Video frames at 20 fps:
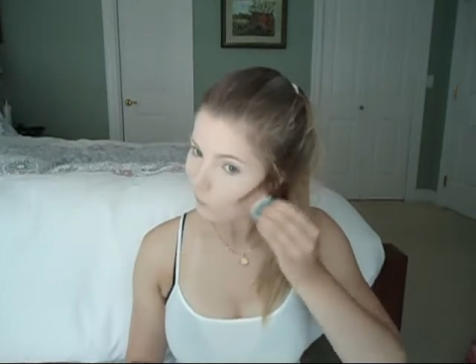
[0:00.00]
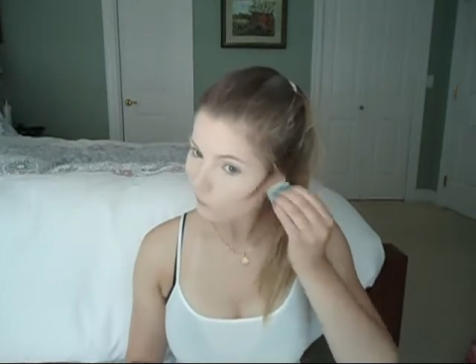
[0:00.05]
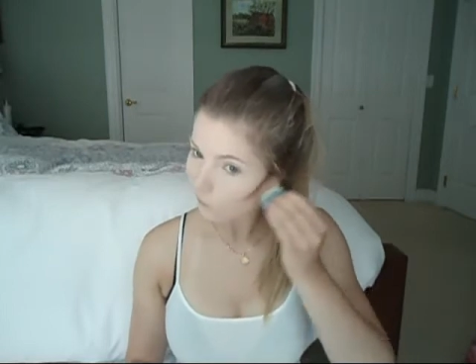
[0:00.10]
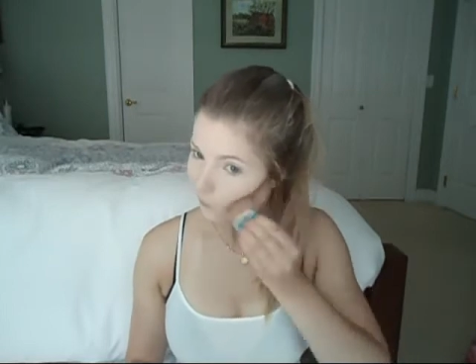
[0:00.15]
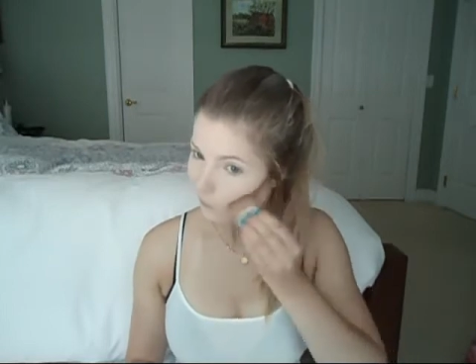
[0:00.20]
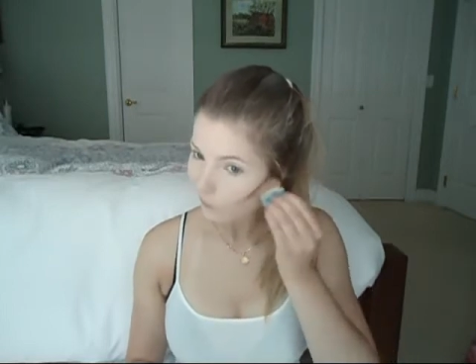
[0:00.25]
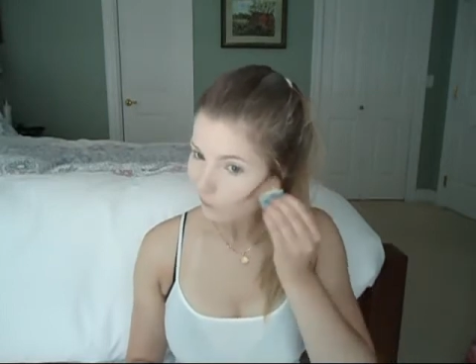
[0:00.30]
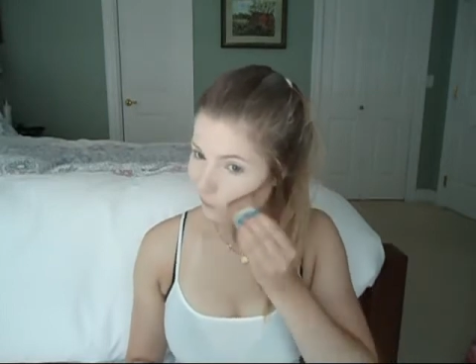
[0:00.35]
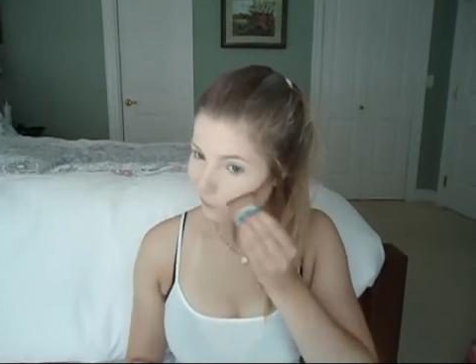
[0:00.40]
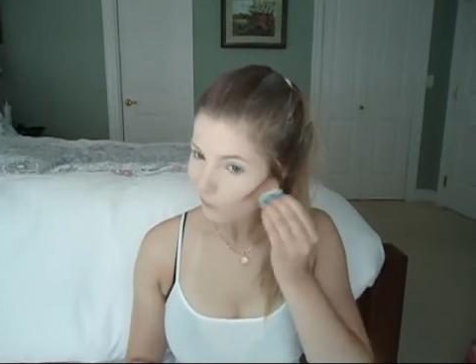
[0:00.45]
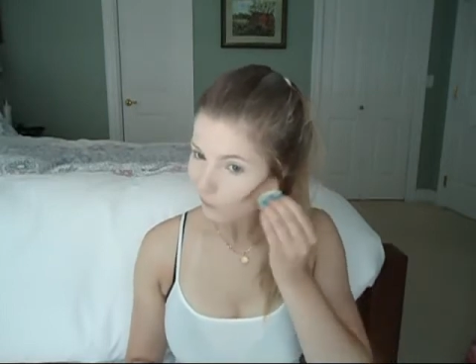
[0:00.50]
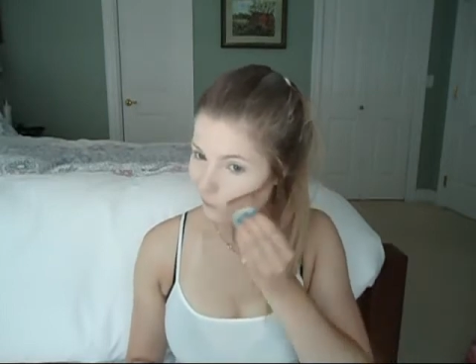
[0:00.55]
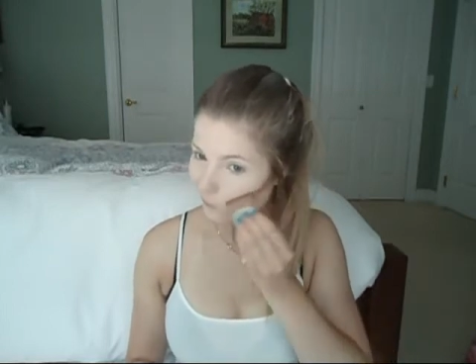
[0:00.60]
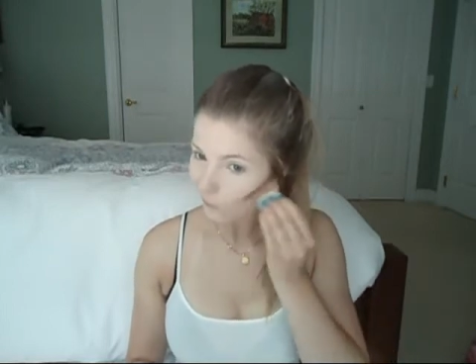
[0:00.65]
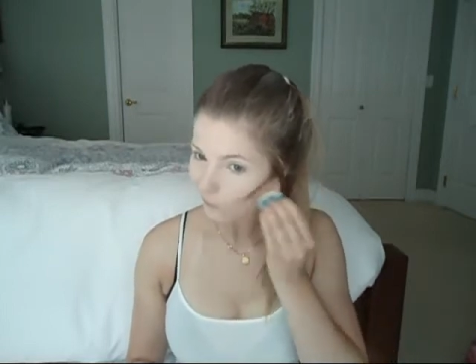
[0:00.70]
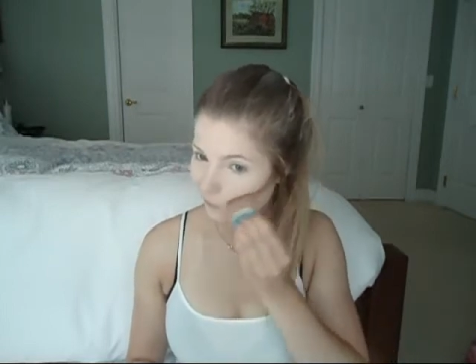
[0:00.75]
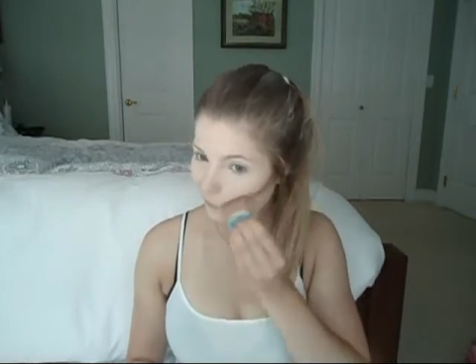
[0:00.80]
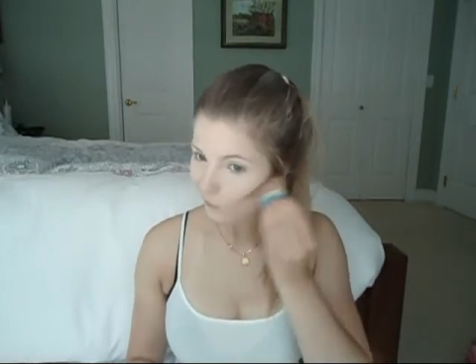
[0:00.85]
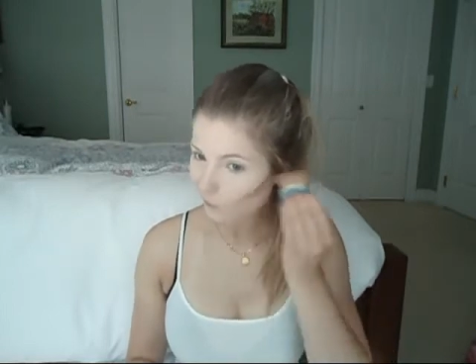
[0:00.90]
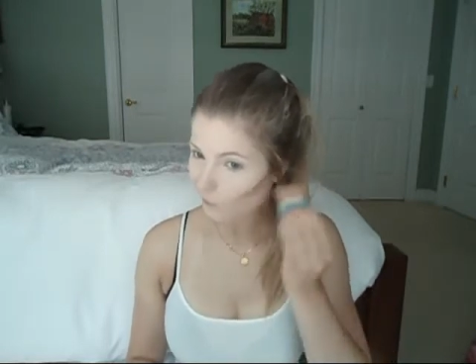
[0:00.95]
with the
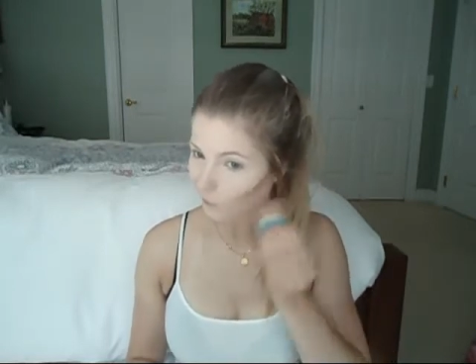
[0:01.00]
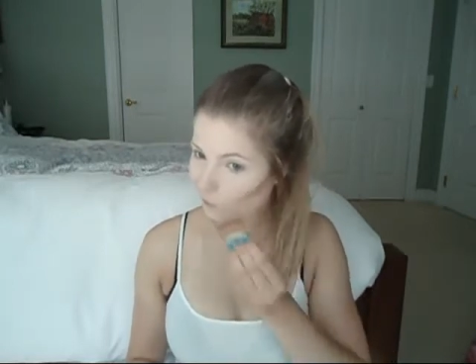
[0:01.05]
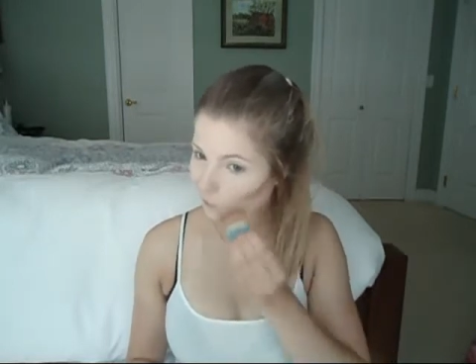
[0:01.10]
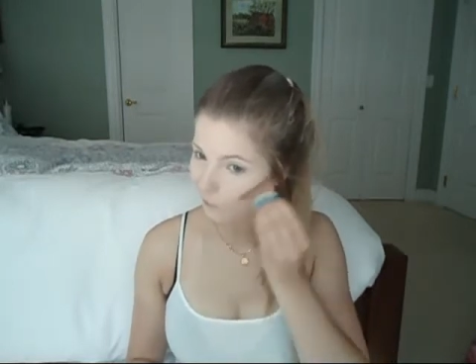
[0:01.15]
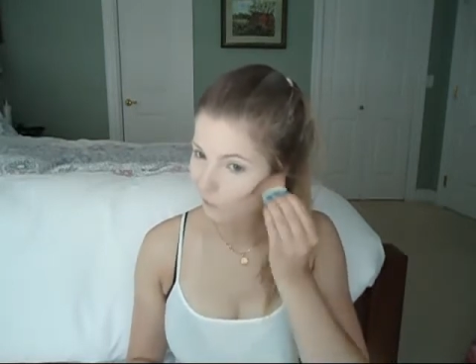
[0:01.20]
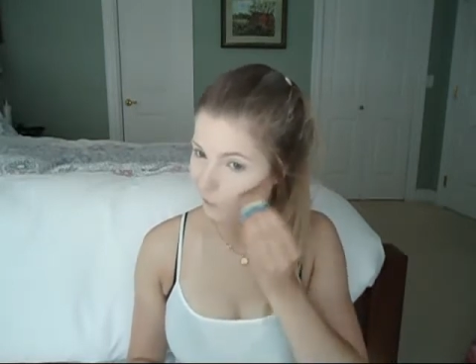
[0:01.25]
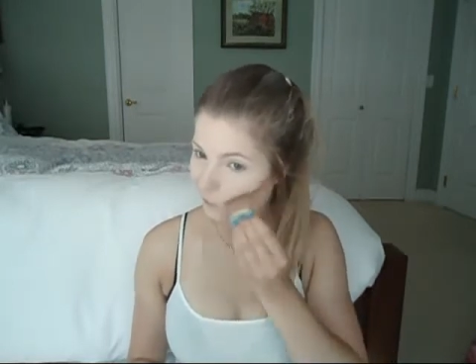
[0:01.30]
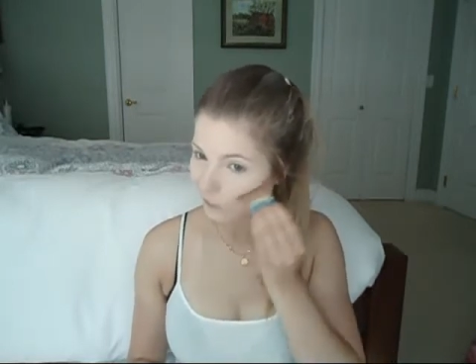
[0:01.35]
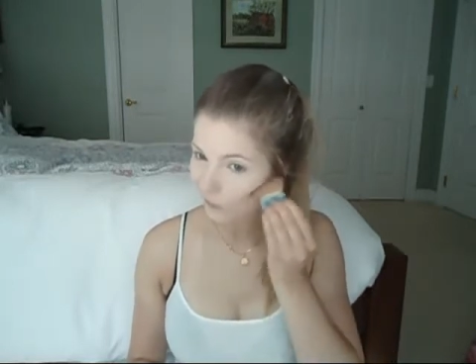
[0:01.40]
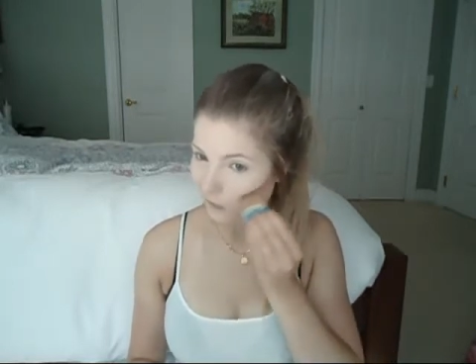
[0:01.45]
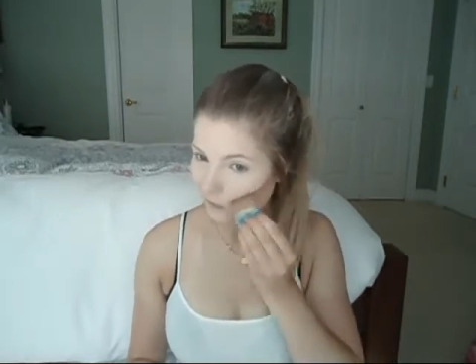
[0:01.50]
little